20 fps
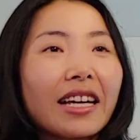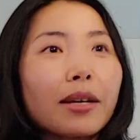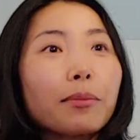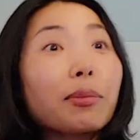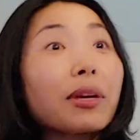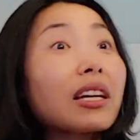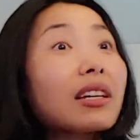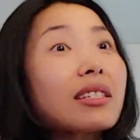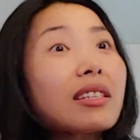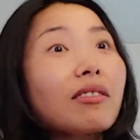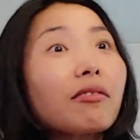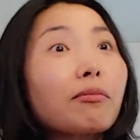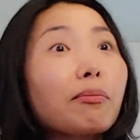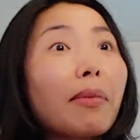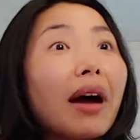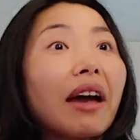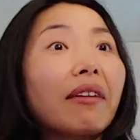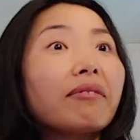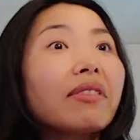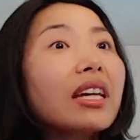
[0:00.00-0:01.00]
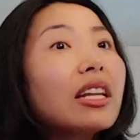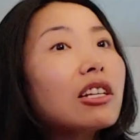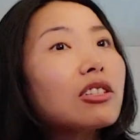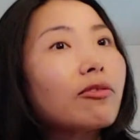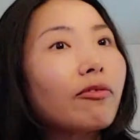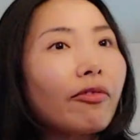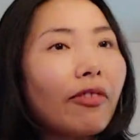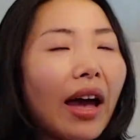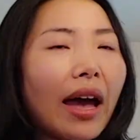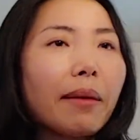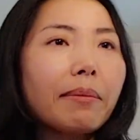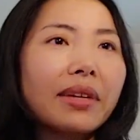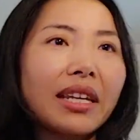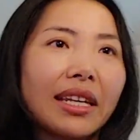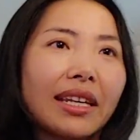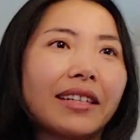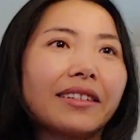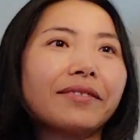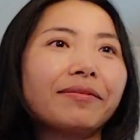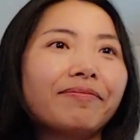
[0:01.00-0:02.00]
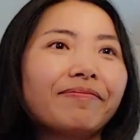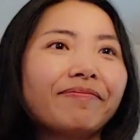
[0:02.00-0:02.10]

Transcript: because of my village family.